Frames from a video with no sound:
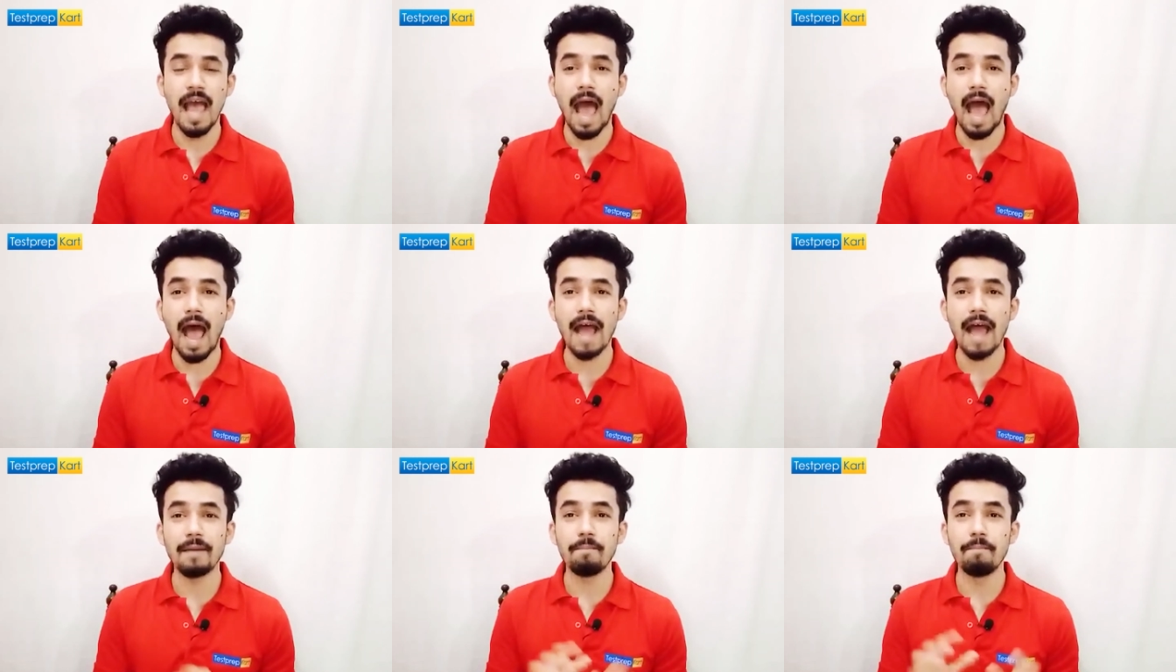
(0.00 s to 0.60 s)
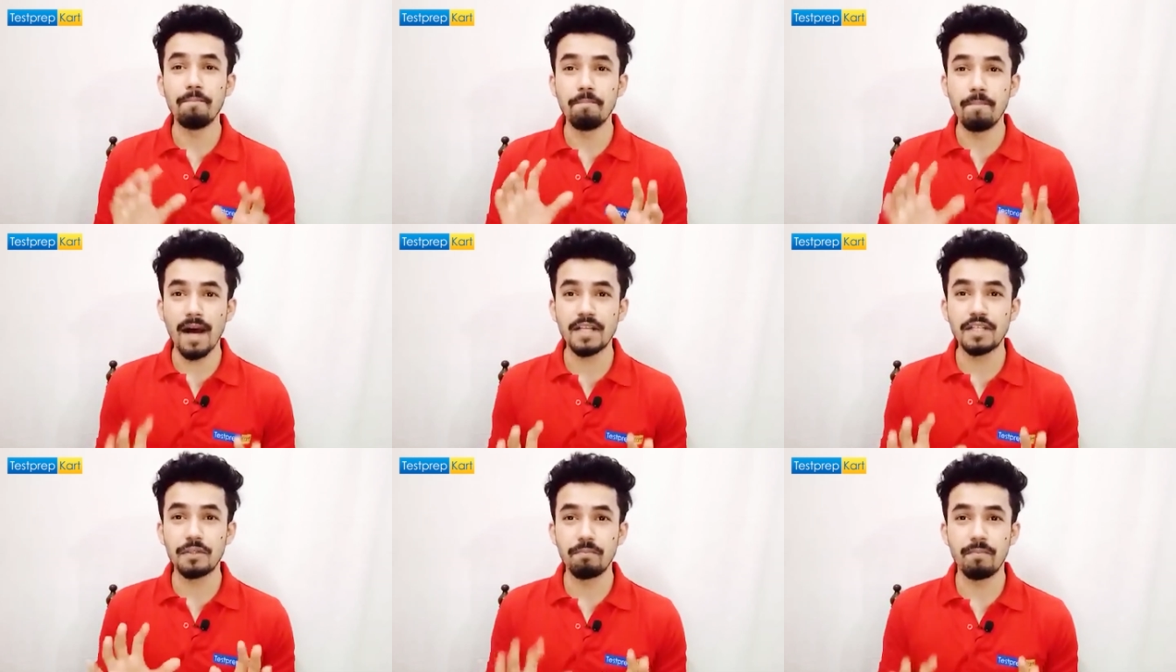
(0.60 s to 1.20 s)
and
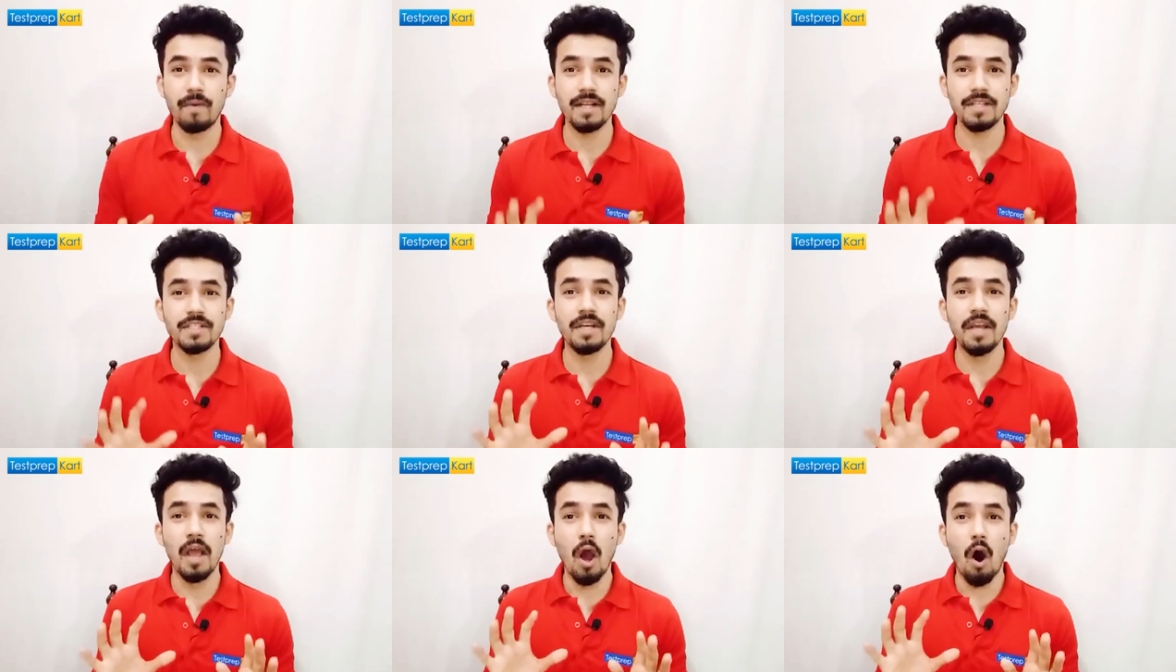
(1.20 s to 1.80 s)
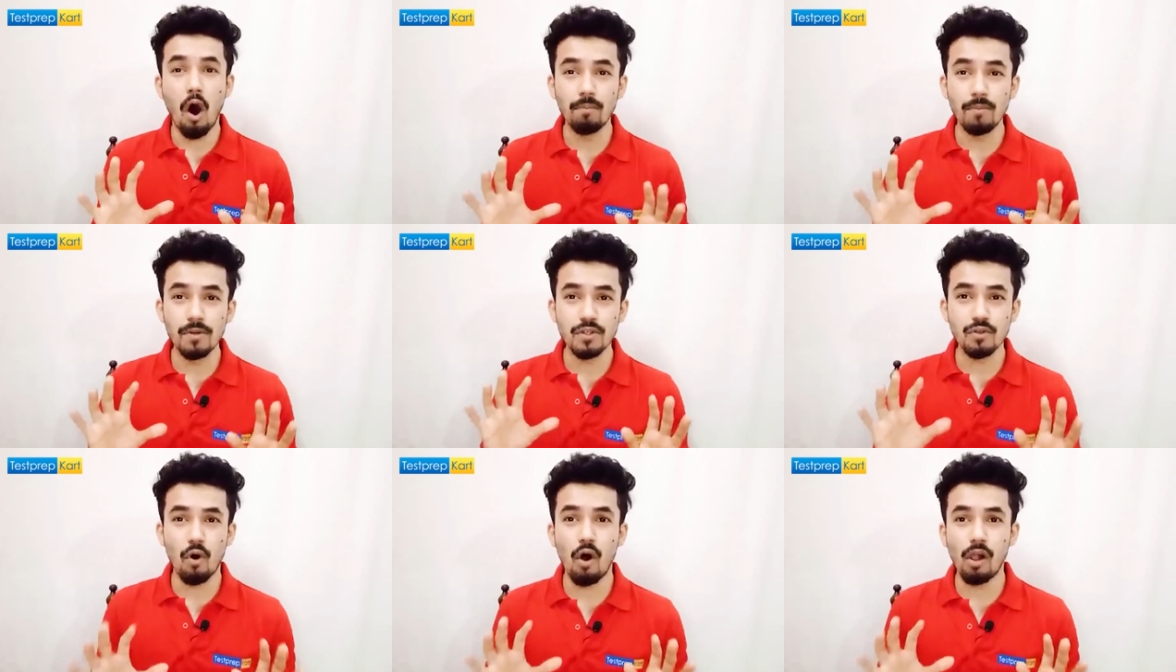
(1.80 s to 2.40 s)
much, much,
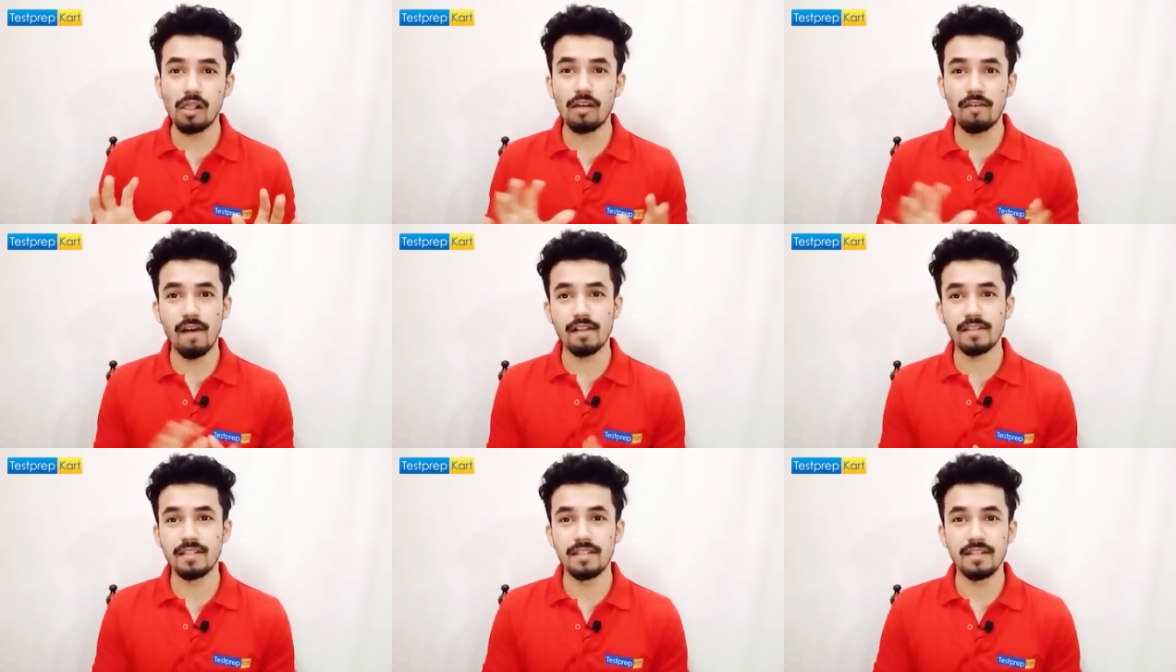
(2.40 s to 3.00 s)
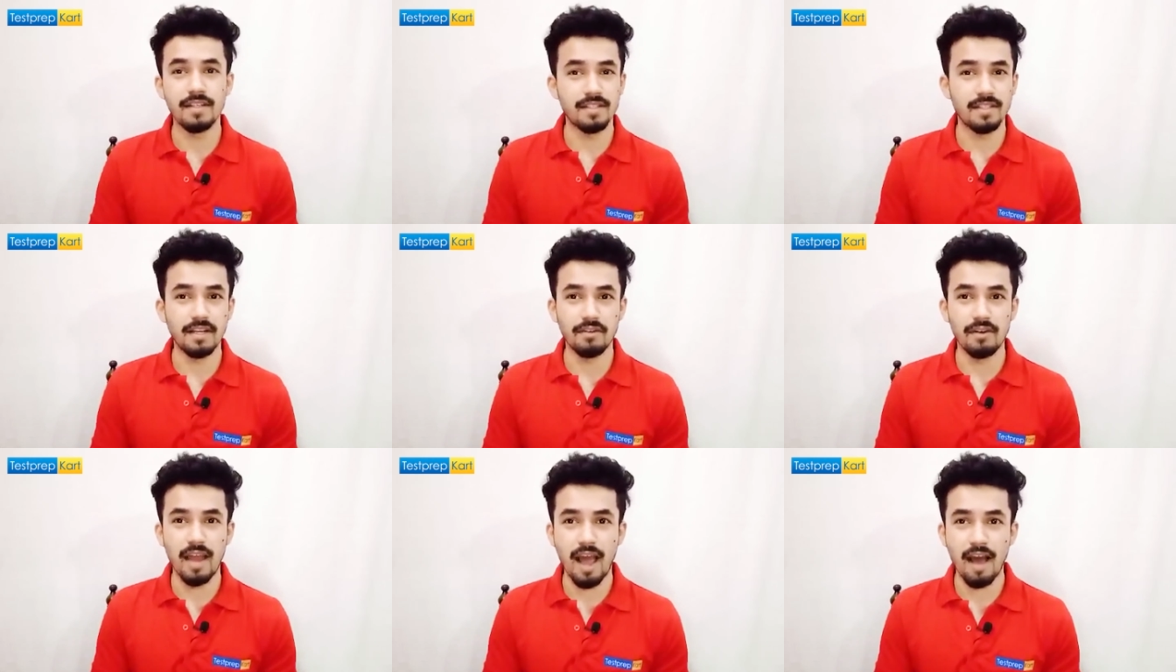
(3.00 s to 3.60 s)
almost all the facilities
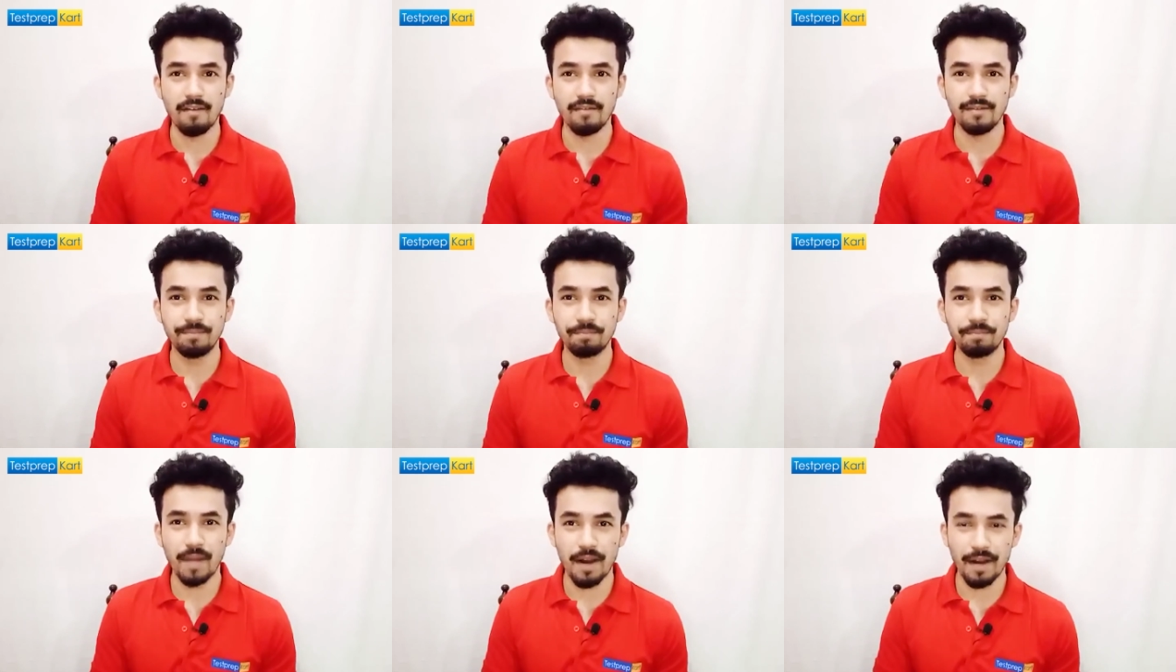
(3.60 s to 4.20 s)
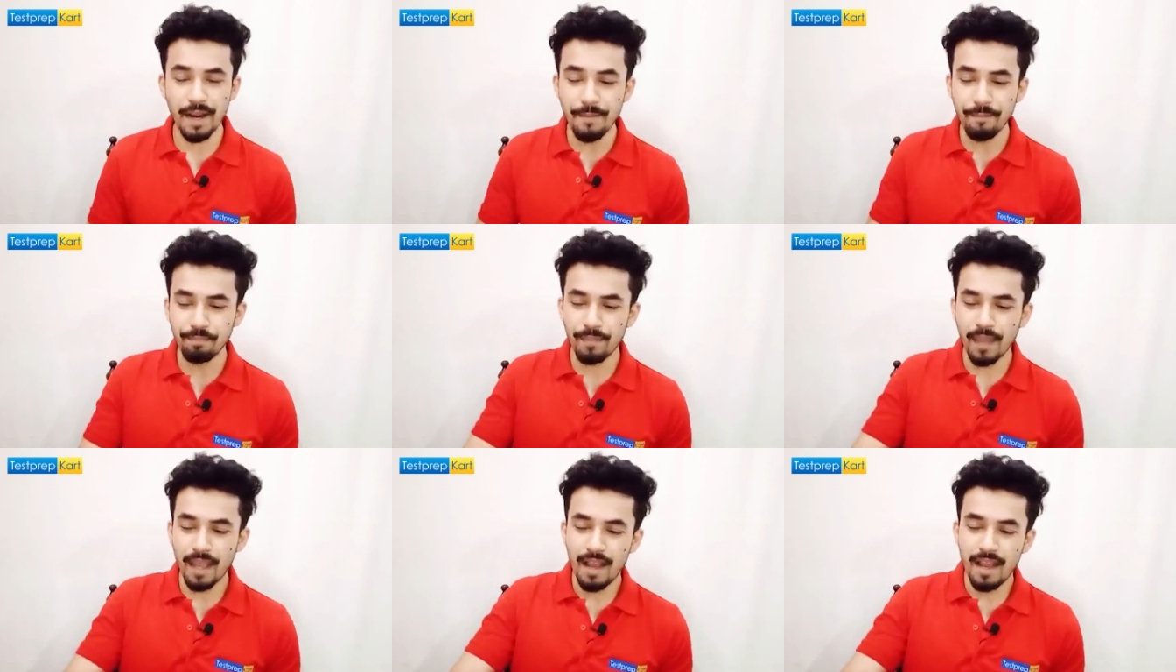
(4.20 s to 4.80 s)
that you'll have, okay?
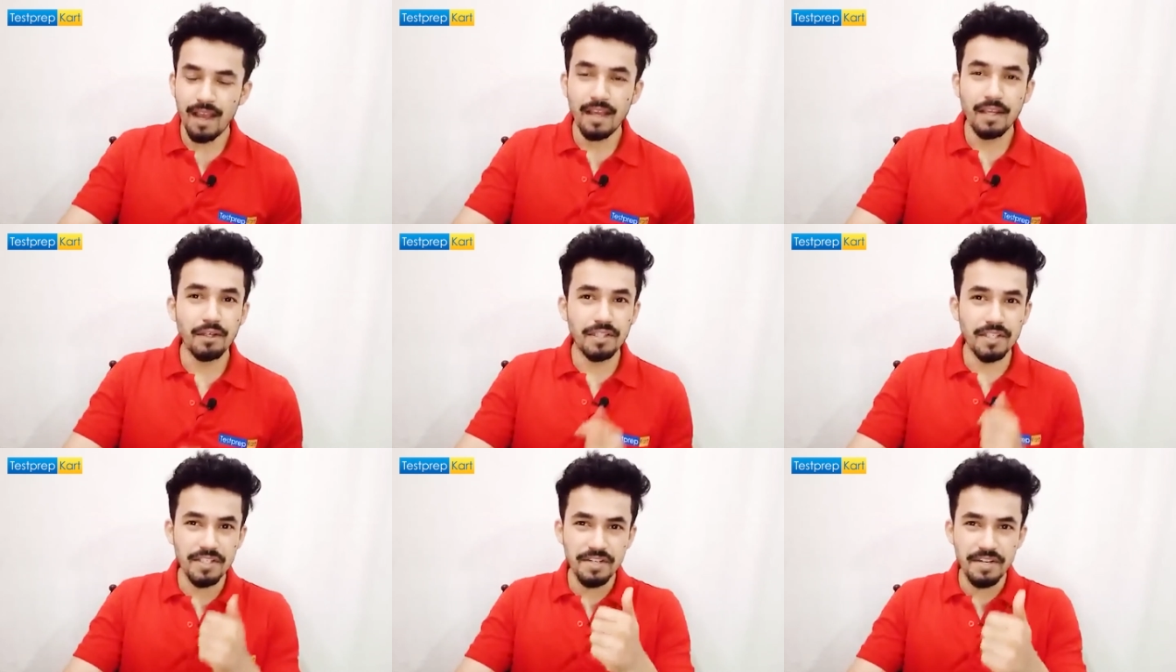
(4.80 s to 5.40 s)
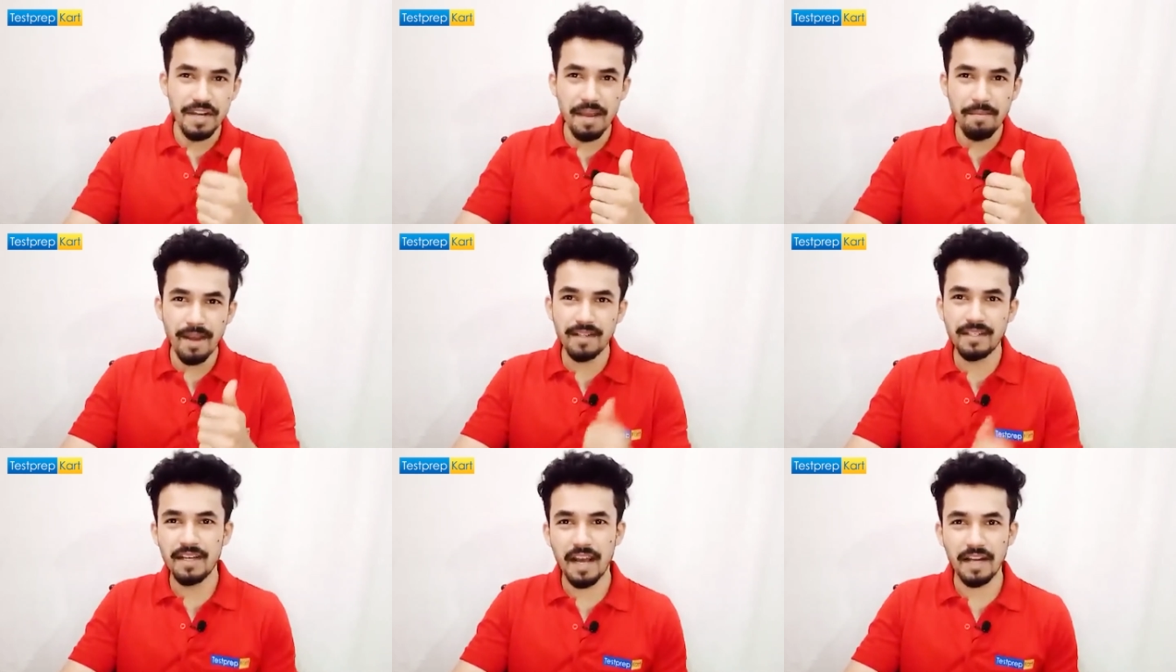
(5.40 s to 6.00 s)
You just name
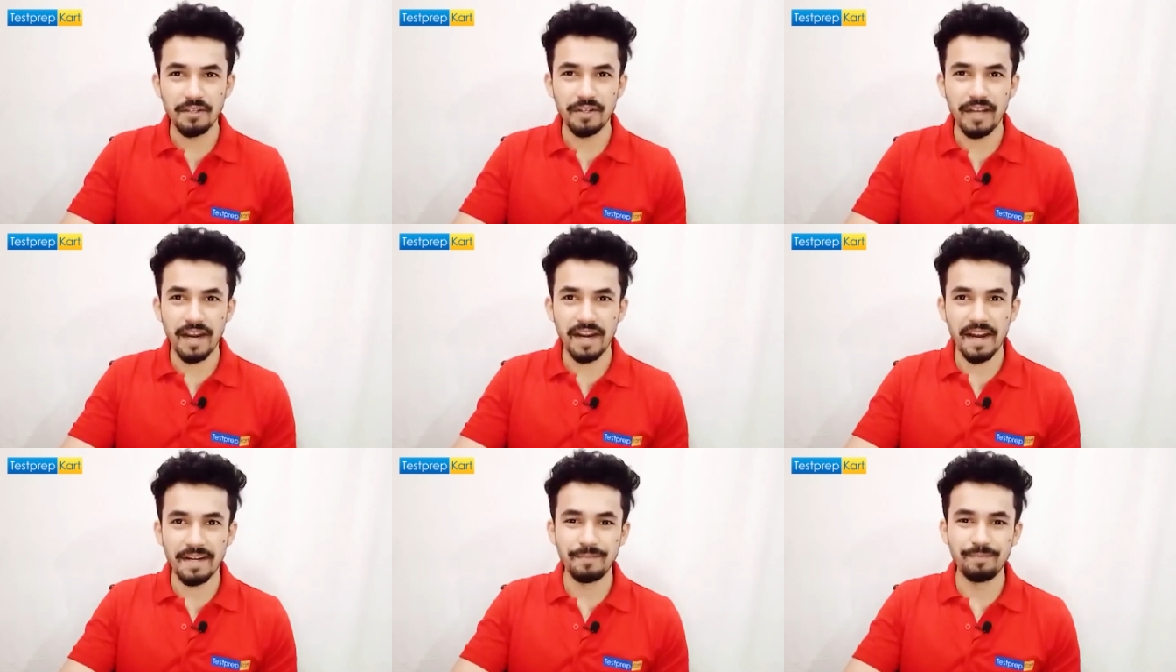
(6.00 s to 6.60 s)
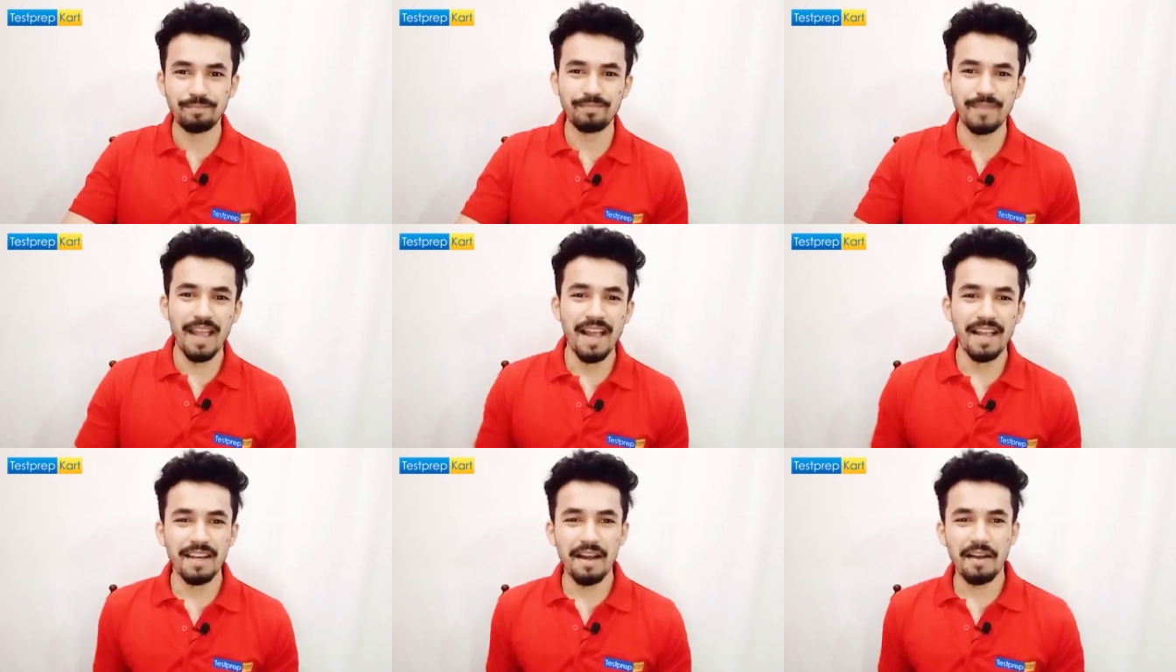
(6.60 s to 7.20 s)
it and you get it.
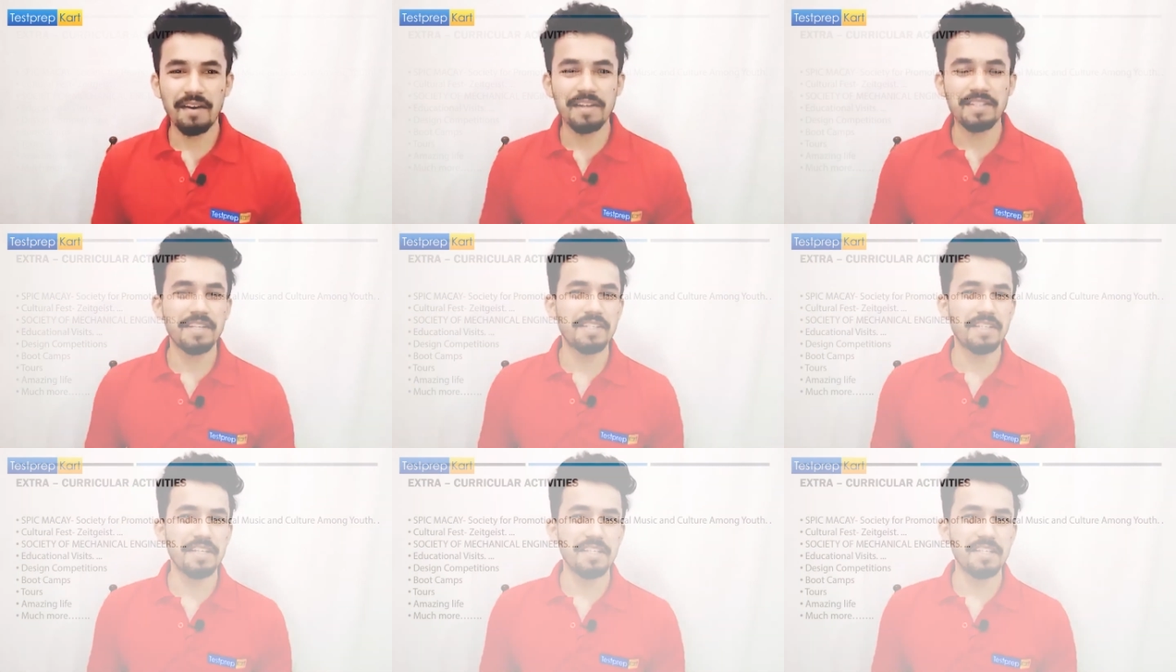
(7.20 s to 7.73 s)
Now let's discuss